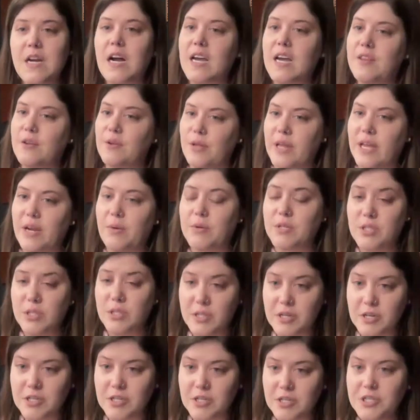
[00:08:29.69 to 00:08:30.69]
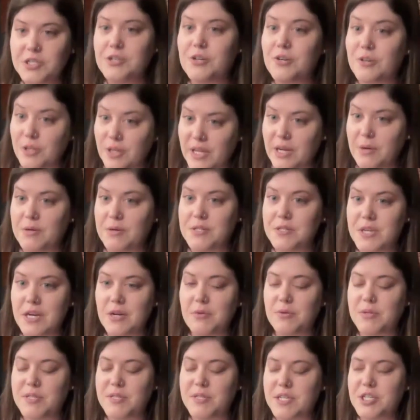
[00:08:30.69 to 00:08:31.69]
either language literature, language
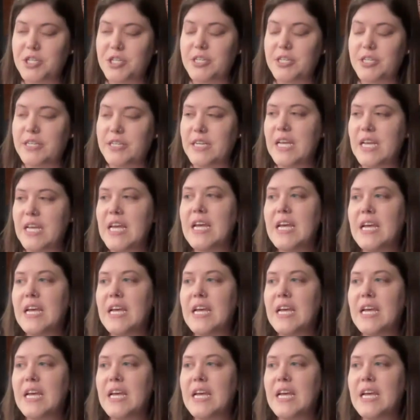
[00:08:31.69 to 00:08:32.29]
acquisition,